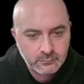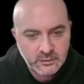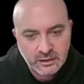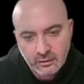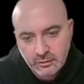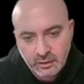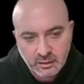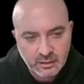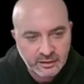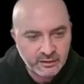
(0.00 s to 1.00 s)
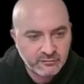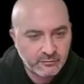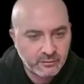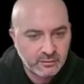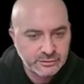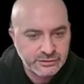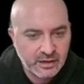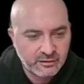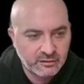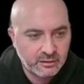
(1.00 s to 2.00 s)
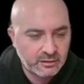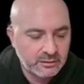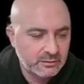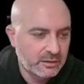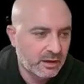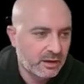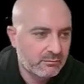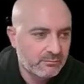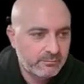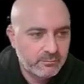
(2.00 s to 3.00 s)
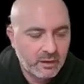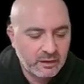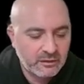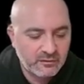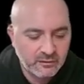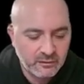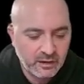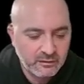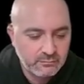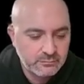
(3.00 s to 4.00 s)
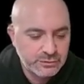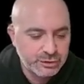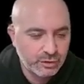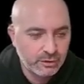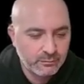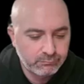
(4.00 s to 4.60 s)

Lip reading: Yellow card, I guess, for jostling. Yeah, I could see that. Sure.